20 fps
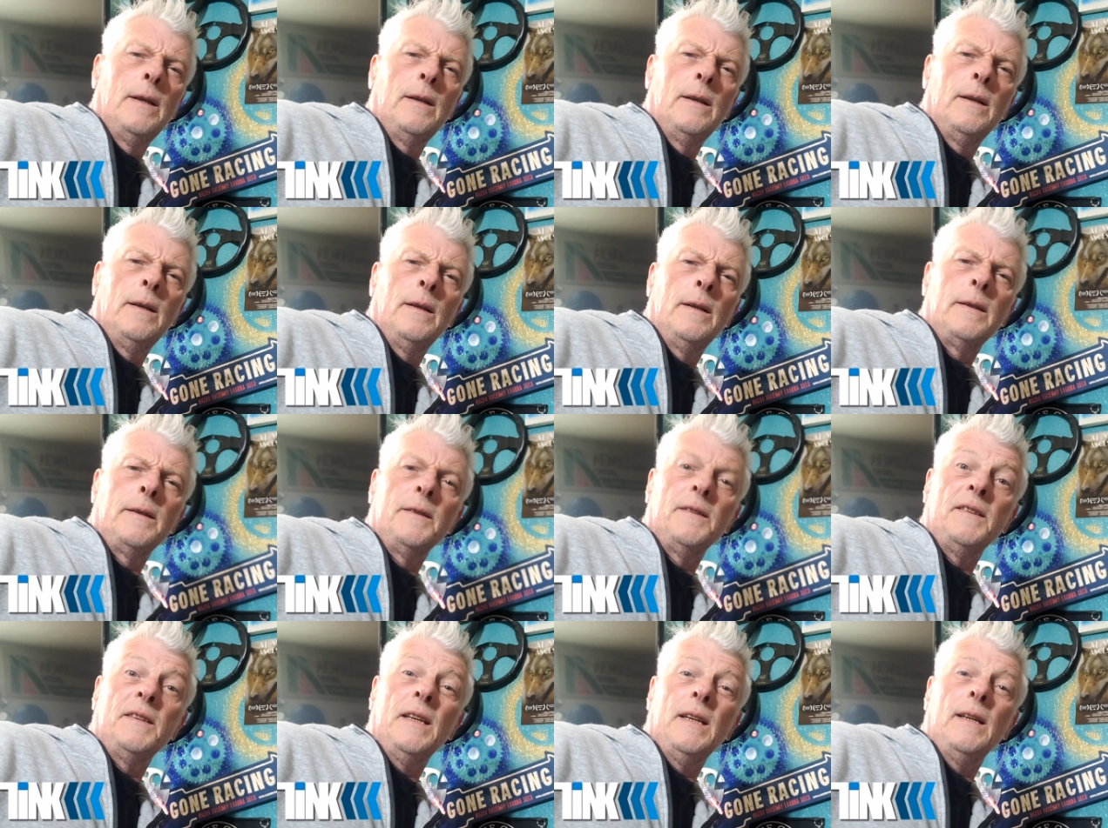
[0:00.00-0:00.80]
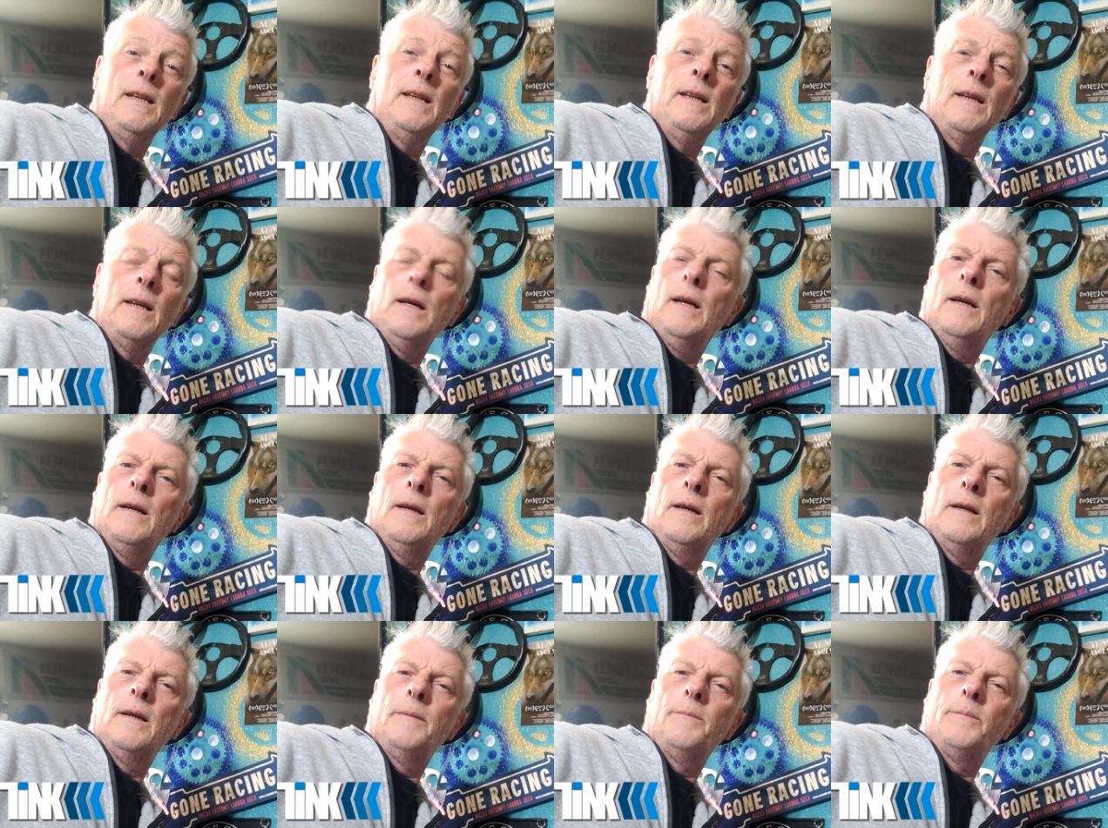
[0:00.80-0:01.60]
because uh, it didn't need it.
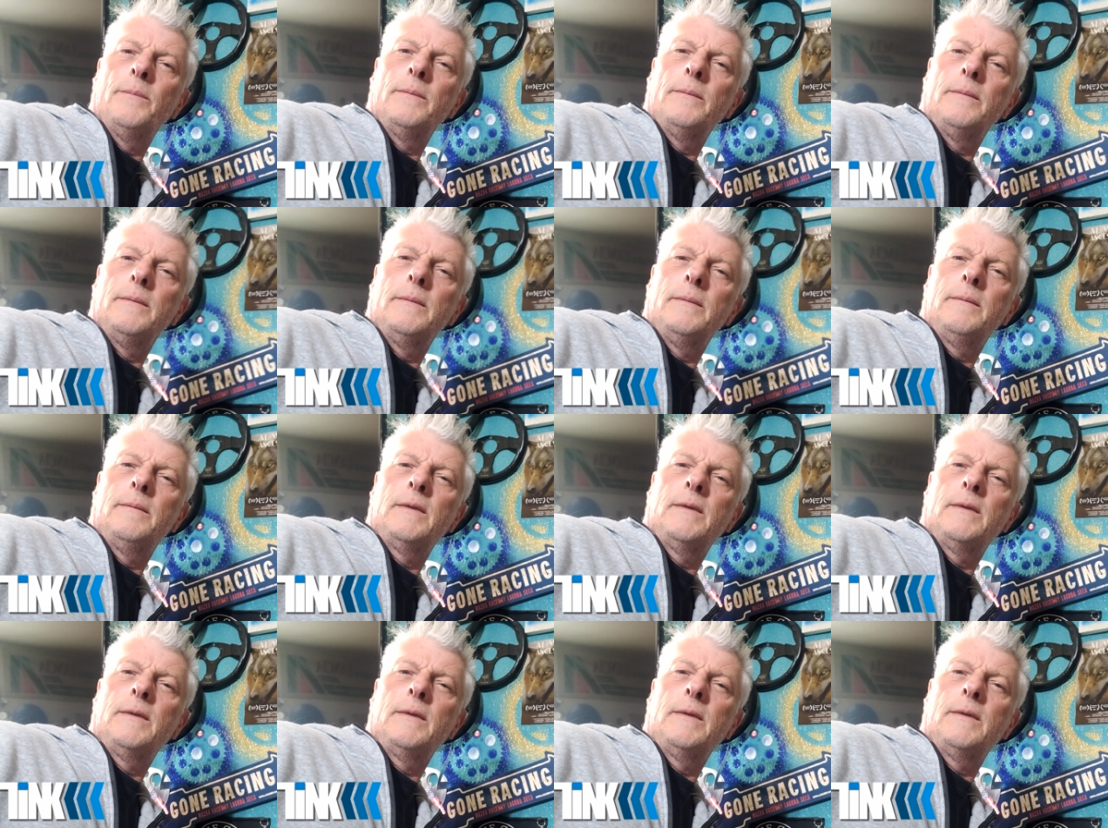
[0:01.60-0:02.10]
Um,